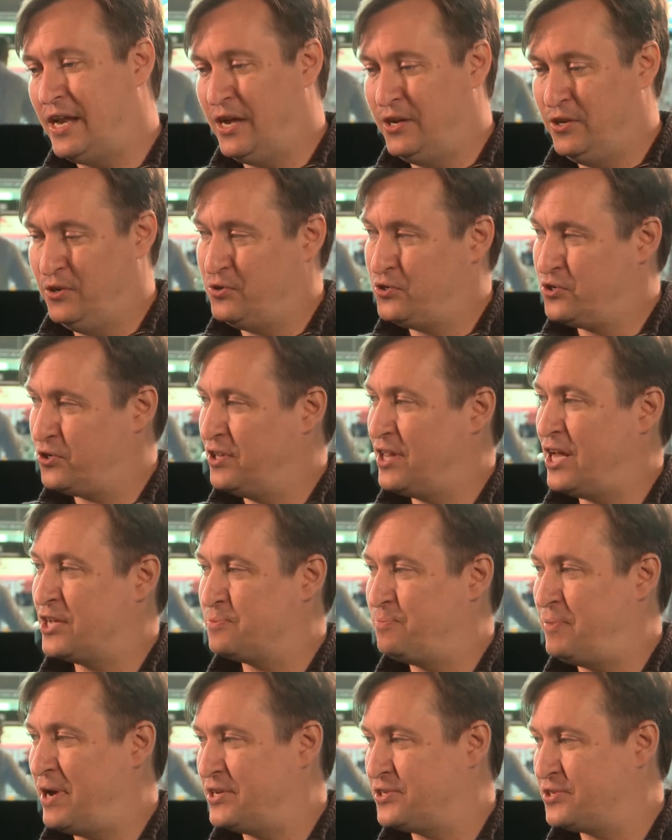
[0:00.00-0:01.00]
and usually
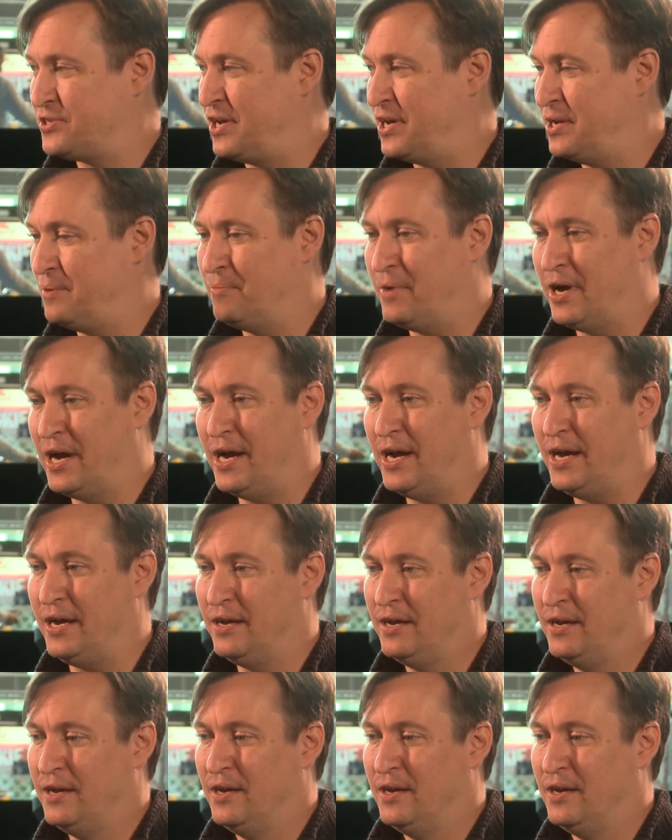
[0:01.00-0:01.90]
that's best done by